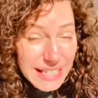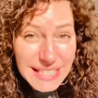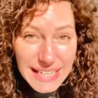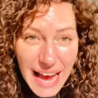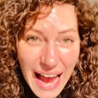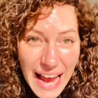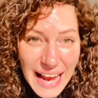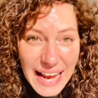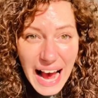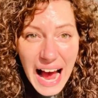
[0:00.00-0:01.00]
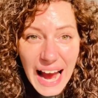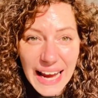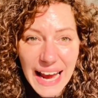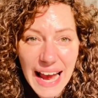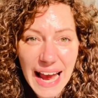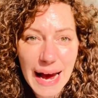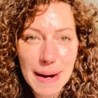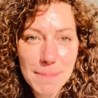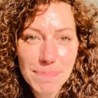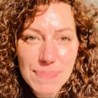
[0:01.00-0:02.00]
today I
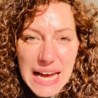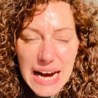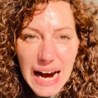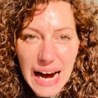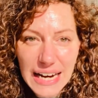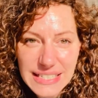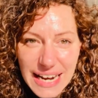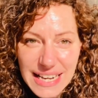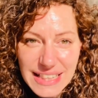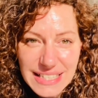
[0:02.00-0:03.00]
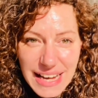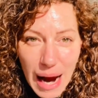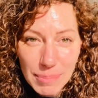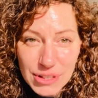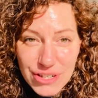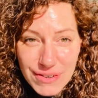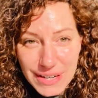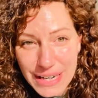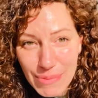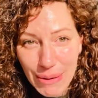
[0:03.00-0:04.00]
am taking this
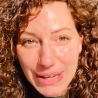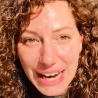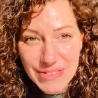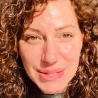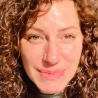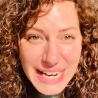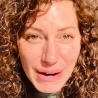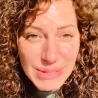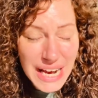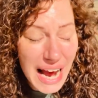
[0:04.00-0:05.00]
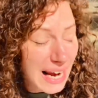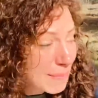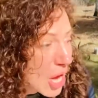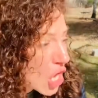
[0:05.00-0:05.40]
opportunity while we have some downtime